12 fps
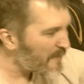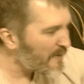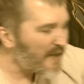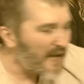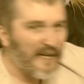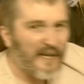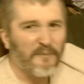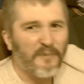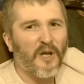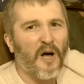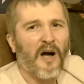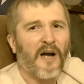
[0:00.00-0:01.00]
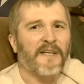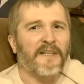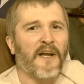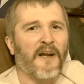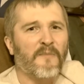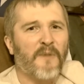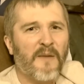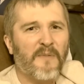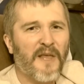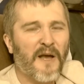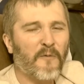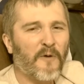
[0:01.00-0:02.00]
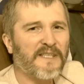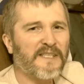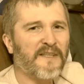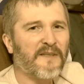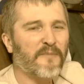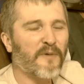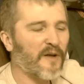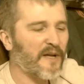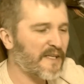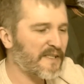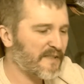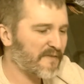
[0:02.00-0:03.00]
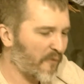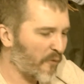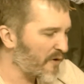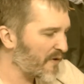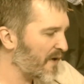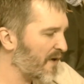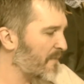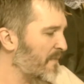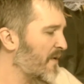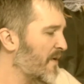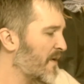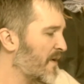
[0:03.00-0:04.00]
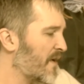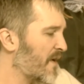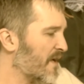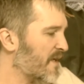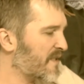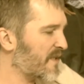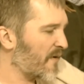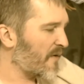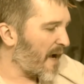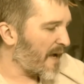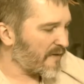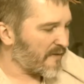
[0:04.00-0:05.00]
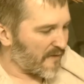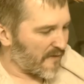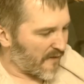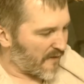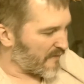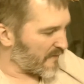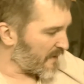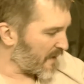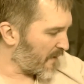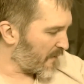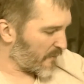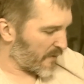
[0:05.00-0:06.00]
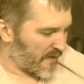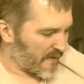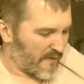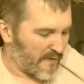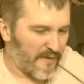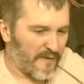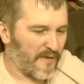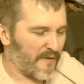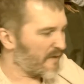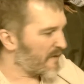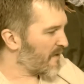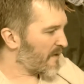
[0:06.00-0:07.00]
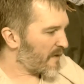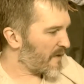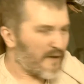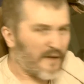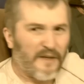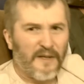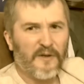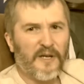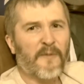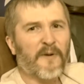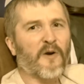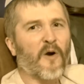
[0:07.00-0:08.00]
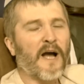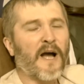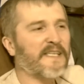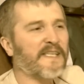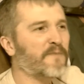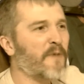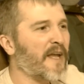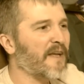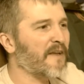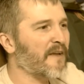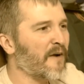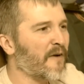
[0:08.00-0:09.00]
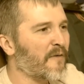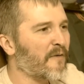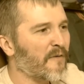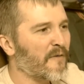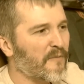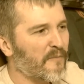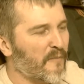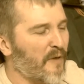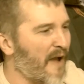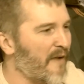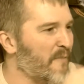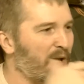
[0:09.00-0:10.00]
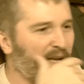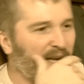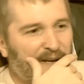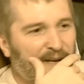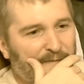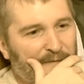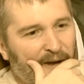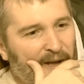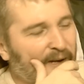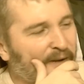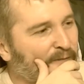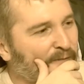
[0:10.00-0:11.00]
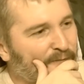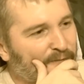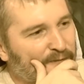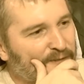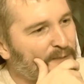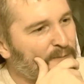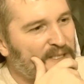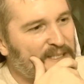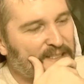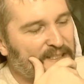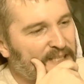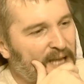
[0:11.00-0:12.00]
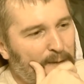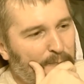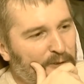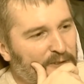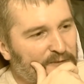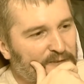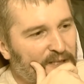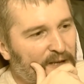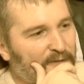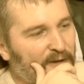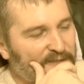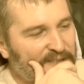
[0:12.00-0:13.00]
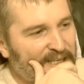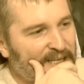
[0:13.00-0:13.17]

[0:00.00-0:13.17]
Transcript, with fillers: maybe they didn't belong in there. Maybe that wasn't the place for them. Because, you know, I, I don't want to come across as make, you know, have, making any fun of some of these examples of stuff I've